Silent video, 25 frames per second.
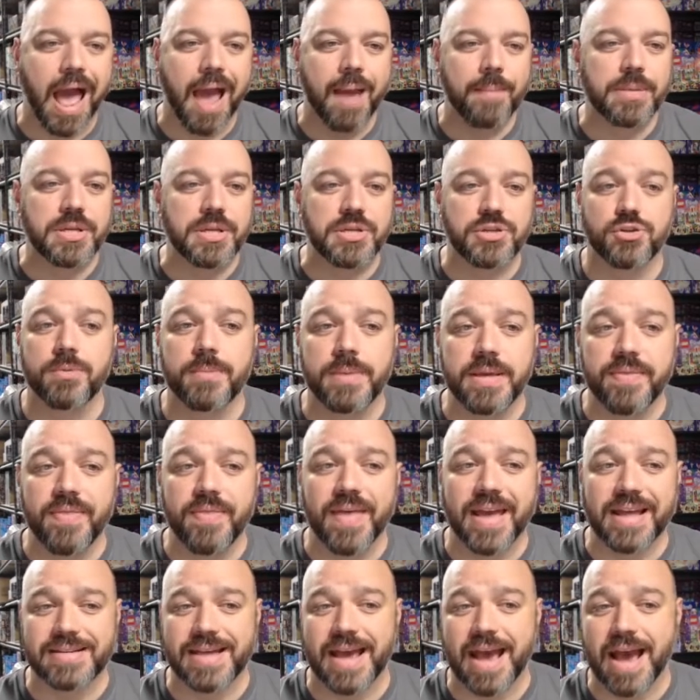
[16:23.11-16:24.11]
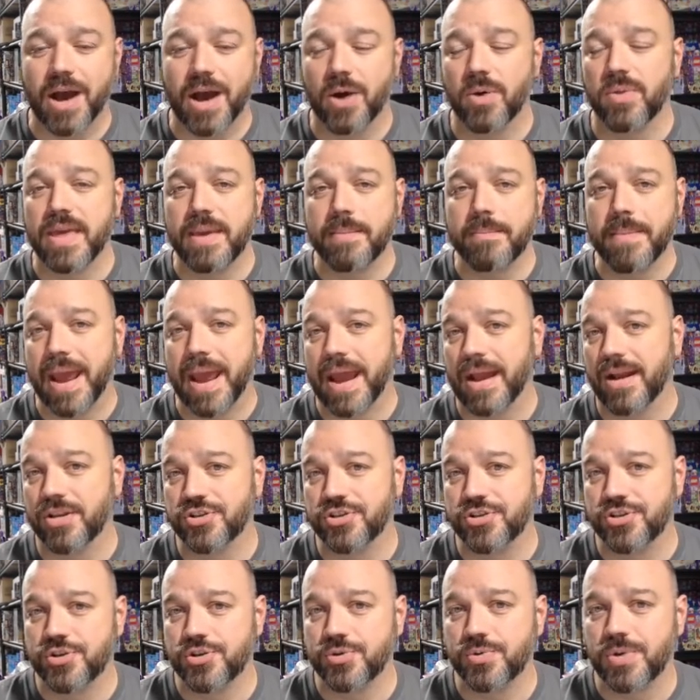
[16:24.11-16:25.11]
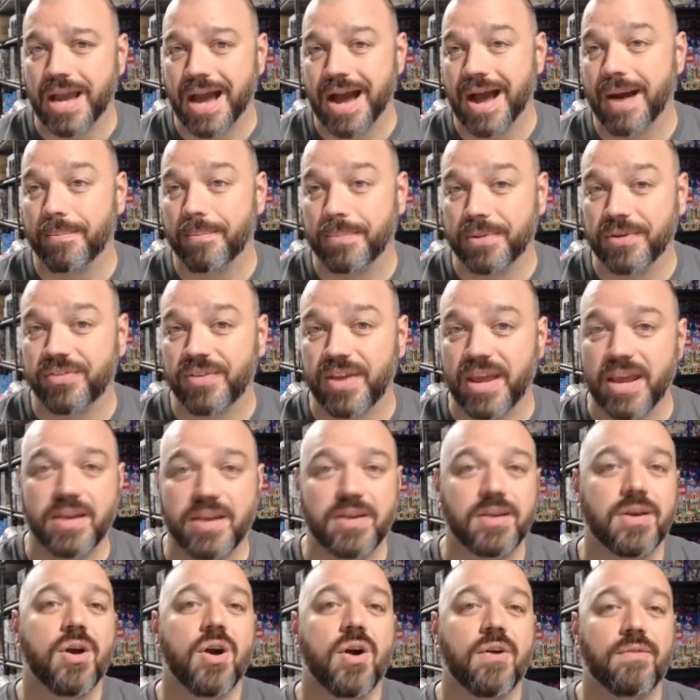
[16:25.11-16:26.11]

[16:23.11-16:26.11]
I'm assuming that's how they manage to compensate